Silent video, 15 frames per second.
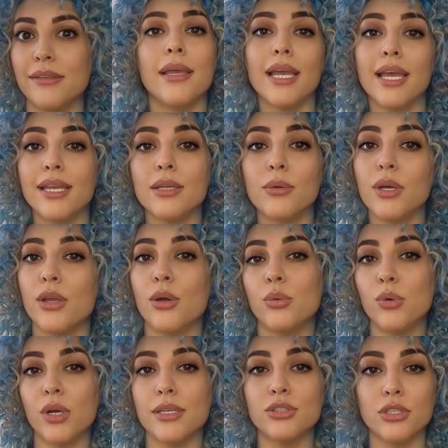Anyone who
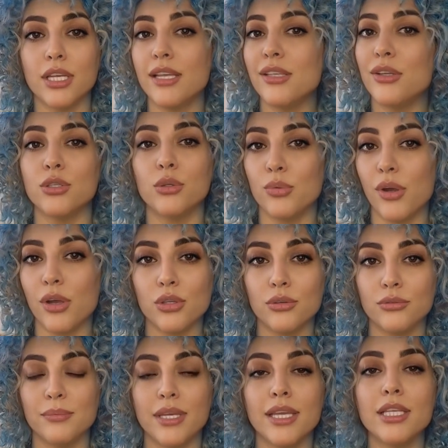wants to enter the world
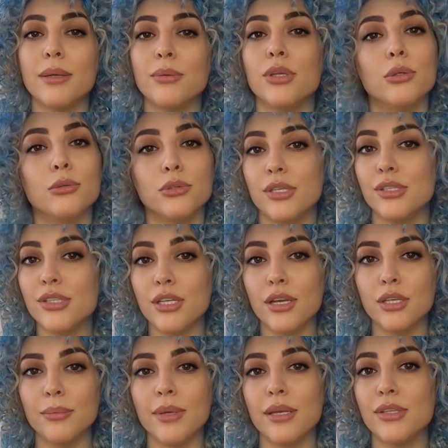of makeup should first learn
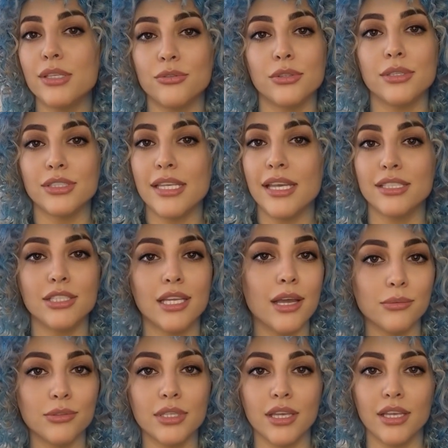about different skin
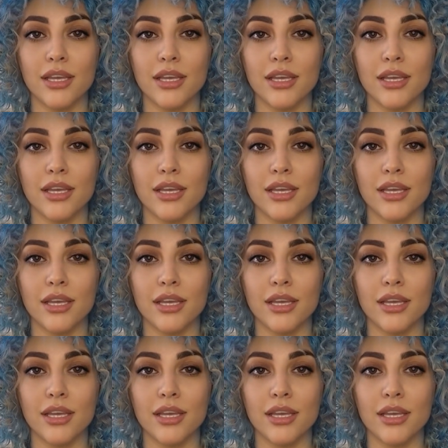types.